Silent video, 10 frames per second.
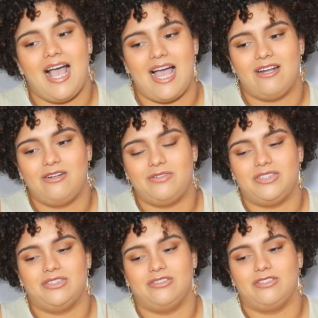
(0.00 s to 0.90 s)
I don't know what
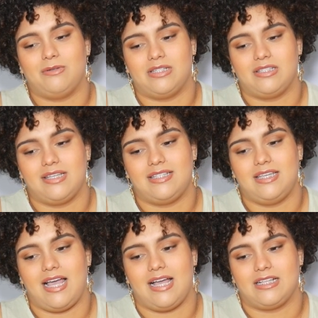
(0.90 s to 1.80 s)
to do, especially
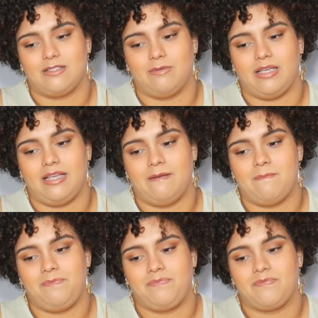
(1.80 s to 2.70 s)
she asked me
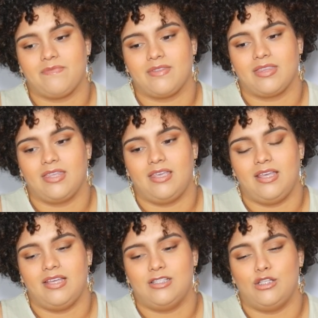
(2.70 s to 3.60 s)

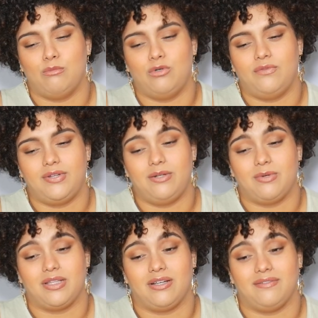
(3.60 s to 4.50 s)
to move in
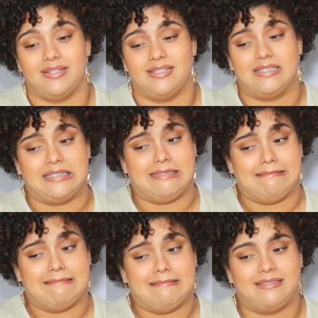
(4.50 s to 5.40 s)
with her recently.
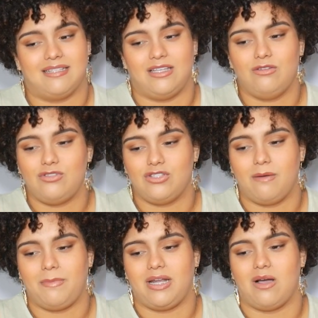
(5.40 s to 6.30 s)
It's a huge
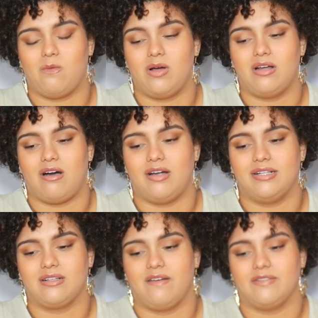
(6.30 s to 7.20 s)
jump, and I want an
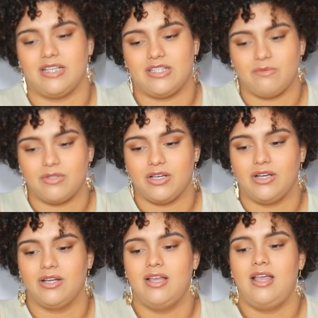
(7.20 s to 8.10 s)
honest conversation with
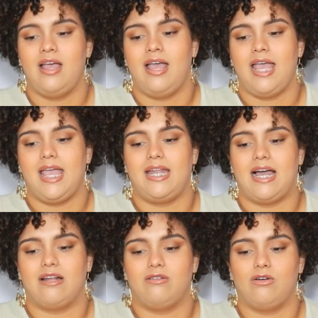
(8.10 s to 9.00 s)
her and
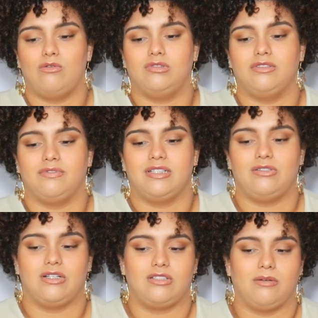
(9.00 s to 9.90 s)
I don't know who to really
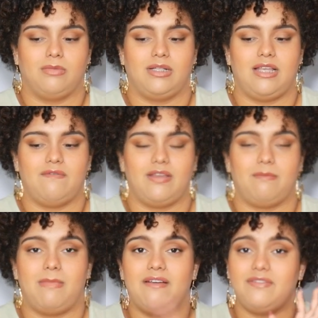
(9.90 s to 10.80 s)
trust or believe
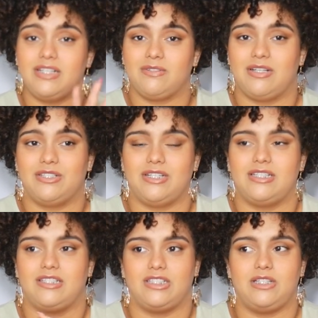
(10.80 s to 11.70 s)
in. My first question
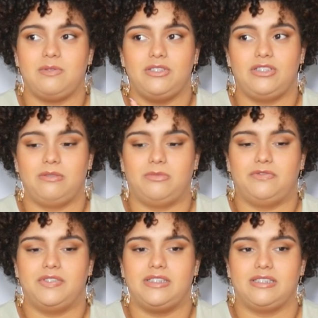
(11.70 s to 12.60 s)
is, does she want you to
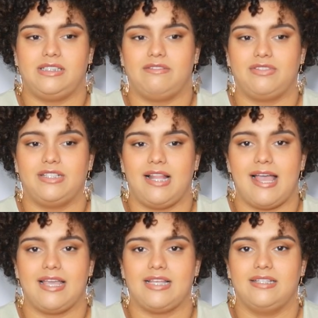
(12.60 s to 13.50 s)
move in to see if she like